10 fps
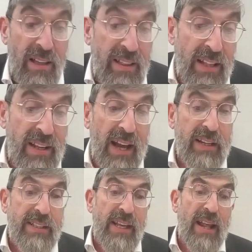then you're not
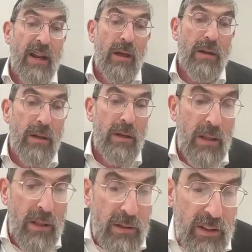going to say that halacha.
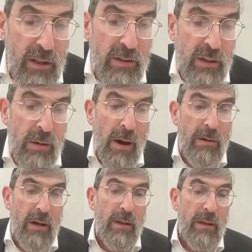Continues the
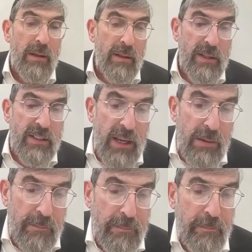Gemara. Let's see.